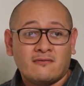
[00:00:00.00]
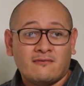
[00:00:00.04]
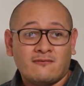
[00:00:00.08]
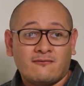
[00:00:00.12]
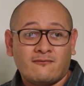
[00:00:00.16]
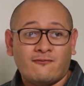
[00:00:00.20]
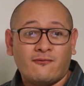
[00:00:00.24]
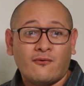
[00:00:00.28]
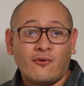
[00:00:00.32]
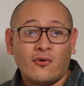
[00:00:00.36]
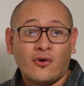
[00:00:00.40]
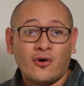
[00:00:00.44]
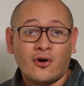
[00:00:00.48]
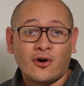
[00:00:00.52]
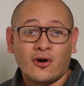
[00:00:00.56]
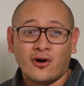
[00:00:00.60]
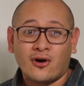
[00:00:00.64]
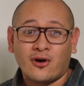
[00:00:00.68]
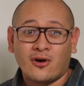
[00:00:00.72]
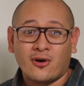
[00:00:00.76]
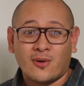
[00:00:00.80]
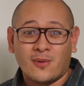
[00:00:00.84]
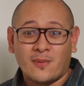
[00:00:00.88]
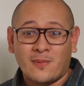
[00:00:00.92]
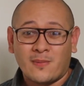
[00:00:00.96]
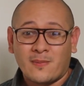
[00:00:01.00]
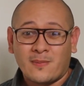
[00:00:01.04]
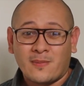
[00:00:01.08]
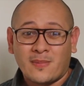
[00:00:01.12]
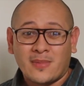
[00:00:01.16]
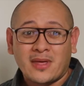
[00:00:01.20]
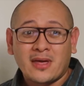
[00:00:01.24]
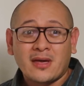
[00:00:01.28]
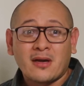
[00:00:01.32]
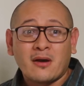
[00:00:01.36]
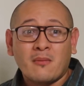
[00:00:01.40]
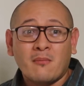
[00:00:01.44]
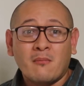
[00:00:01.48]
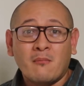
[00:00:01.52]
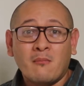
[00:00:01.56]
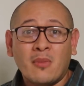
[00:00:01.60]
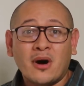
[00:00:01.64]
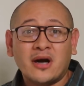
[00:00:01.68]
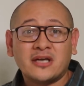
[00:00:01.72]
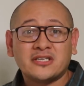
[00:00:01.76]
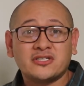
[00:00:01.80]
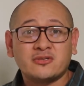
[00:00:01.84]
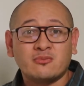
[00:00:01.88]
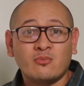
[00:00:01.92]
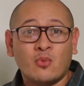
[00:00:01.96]
for
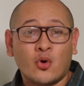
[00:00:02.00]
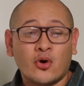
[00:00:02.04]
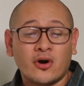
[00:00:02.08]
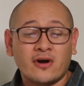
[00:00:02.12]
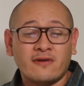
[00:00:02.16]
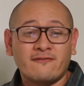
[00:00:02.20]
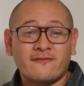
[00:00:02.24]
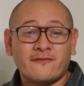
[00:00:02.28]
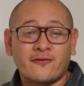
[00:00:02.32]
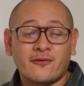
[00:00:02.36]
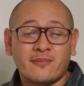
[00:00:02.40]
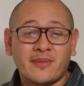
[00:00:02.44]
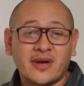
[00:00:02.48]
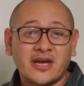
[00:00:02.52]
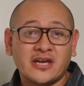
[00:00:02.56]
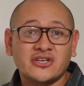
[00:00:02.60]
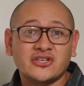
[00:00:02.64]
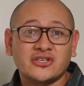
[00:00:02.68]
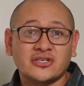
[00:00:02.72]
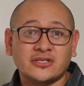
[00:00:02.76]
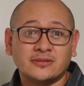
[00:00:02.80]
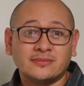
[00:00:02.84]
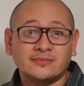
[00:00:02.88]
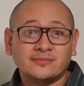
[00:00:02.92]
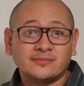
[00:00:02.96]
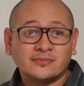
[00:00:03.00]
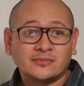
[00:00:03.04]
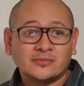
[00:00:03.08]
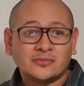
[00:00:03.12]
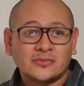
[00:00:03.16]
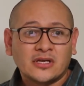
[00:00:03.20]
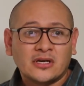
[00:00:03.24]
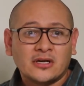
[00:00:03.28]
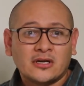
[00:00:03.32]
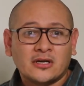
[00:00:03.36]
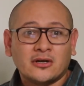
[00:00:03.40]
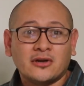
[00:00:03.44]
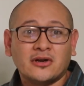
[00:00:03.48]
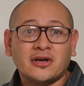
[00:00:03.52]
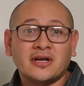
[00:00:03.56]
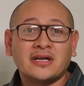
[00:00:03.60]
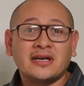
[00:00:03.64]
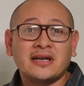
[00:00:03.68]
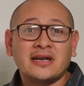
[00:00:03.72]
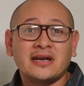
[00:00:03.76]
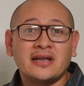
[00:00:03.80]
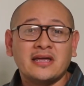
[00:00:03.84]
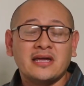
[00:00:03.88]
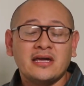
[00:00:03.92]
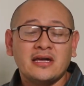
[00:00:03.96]
much more information. You're
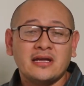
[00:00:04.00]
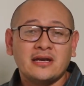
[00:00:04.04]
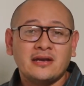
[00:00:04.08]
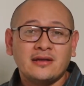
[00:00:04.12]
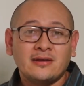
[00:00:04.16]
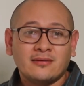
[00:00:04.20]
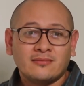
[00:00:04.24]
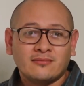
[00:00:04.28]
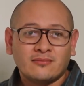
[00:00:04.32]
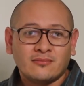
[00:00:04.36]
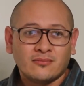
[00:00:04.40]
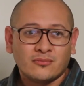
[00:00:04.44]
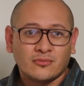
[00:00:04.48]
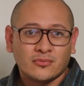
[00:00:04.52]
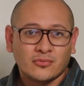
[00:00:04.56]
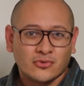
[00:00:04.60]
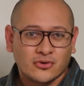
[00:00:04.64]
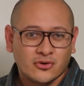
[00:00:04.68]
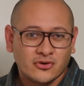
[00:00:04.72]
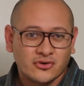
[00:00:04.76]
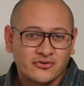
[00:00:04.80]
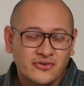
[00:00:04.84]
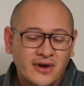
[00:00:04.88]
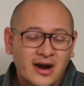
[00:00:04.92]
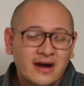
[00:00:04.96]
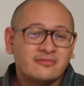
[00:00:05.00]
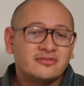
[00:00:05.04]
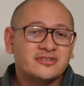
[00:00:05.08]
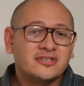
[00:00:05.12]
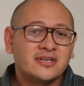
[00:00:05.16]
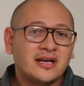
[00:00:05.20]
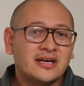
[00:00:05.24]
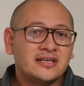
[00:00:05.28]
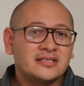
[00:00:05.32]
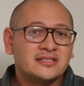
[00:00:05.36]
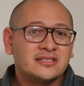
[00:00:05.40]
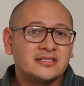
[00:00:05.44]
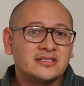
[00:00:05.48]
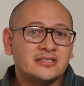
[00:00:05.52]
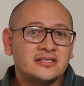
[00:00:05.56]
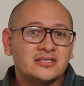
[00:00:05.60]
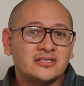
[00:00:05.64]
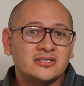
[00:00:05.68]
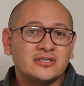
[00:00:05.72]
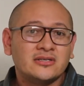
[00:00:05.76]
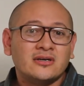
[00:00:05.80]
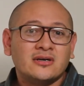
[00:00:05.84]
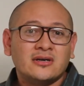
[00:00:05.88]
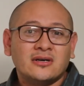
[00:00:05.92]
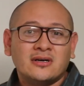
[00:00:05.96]
gonna need your driver's
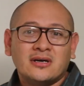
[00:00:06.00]
license.